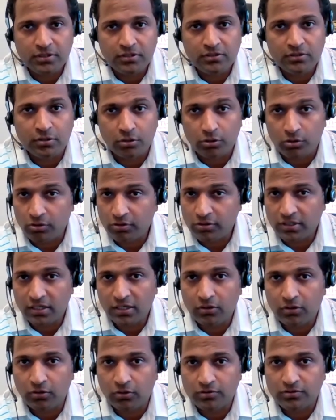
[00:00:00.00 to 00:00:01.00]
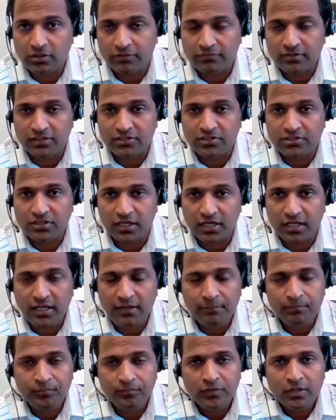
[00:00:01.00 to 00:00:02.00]
throughout the course of that study
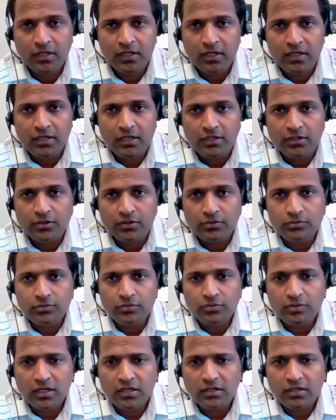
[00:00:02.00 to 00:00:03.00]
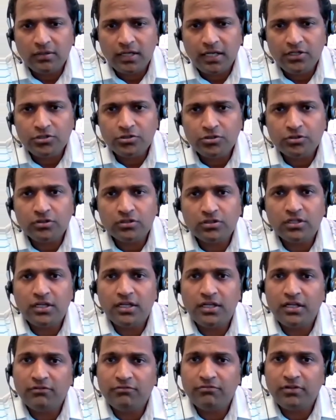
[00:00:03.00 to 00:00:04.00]
to ensure
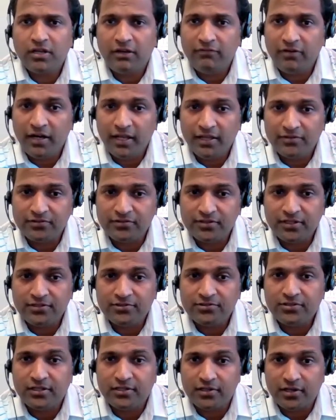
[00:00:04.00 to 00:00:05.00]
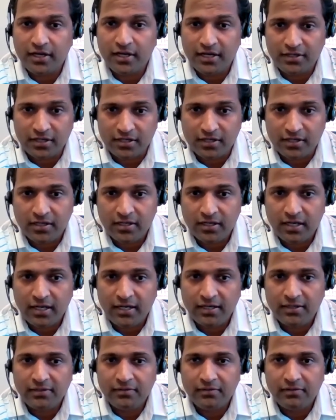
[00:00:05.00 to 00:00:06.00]
enough evidence is generated.
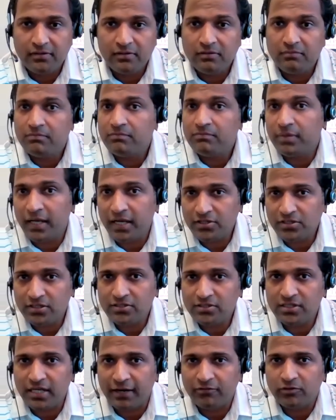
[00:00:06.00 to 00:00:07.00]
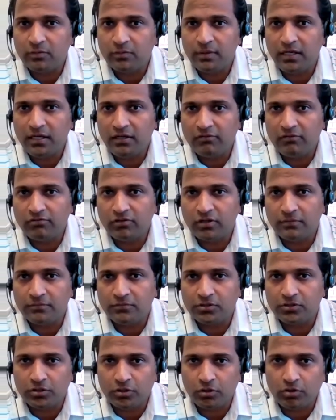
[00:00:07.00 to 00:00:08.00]
And patients have to be informed
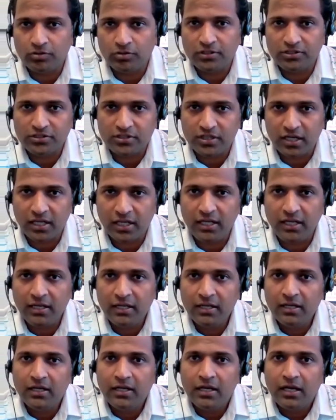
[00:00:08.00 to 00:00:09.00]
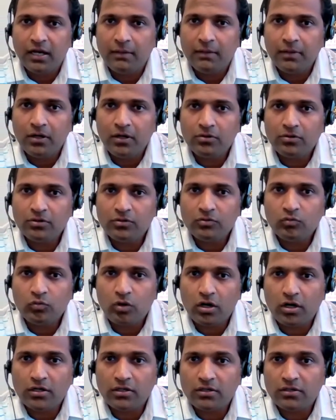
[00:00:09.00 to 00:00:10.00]
throughout the study about
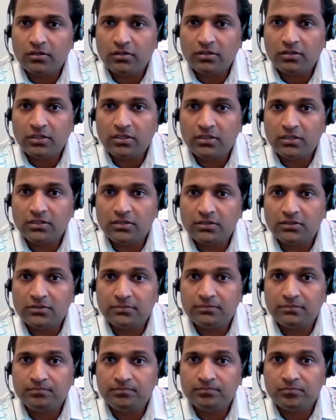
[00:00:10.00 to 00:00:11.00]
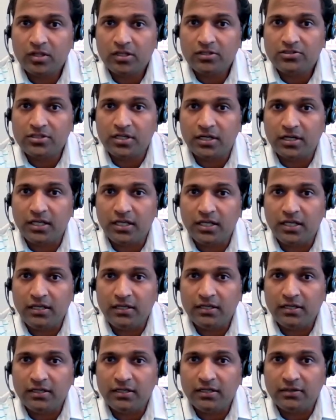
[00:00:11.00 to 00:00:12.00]
what the study,
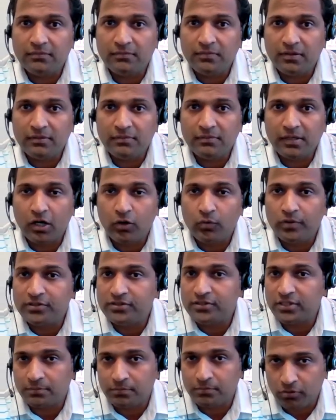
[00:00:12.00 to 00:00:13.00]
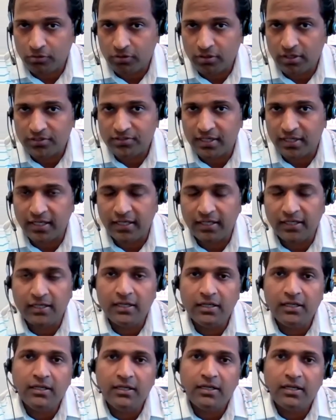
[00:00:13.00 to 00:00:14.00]
how is it progressing,
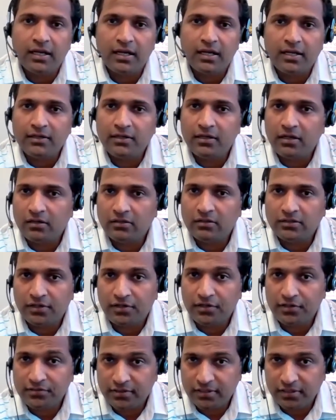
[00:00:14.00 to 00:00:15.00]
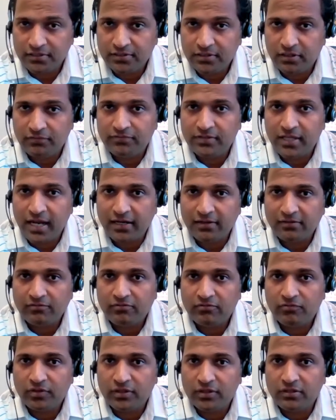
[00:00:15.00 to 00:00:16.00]
and the results of that
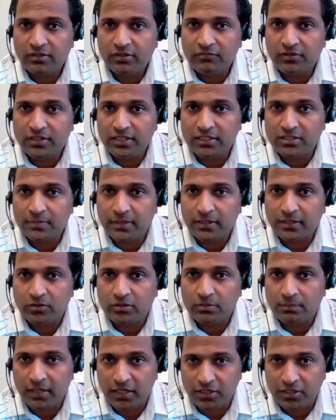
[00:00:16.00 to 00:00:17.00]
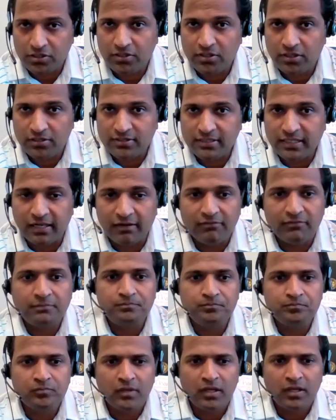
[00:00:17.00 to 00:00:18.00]
with respect to the patient itself.
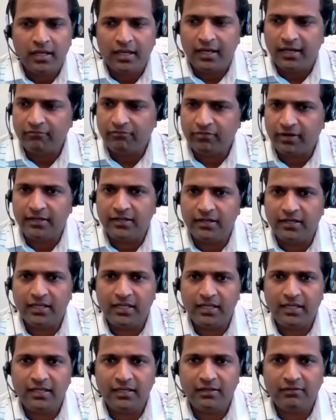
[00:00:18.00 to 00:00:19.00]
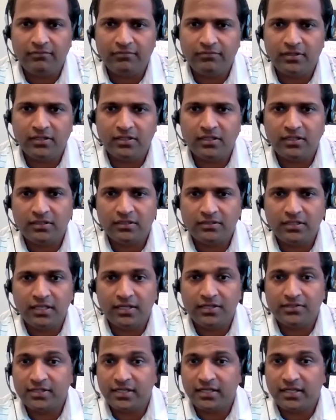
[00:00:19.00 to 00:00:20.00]
And finally, if there
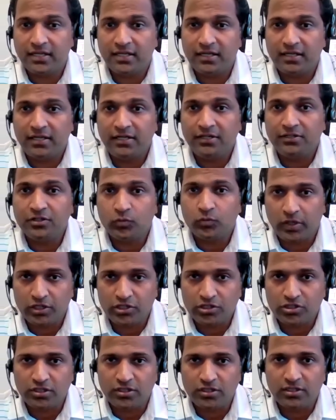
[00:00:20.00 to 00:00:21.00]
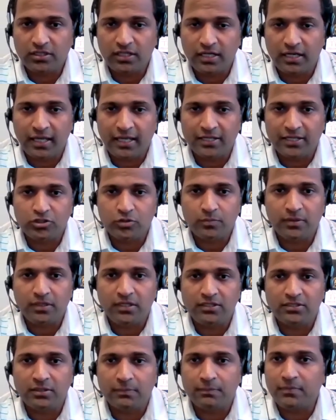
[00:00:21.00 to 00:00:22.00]
is a intervention that has to be
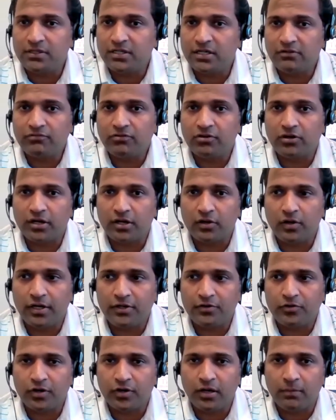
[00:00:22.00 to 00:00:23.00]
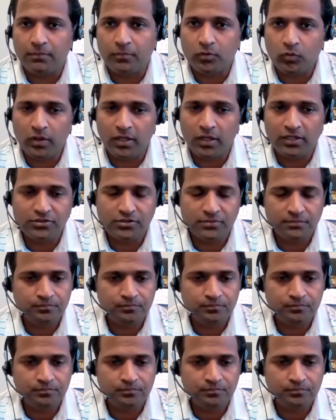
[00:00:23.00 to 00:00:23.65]
submitted for regulatory approvals,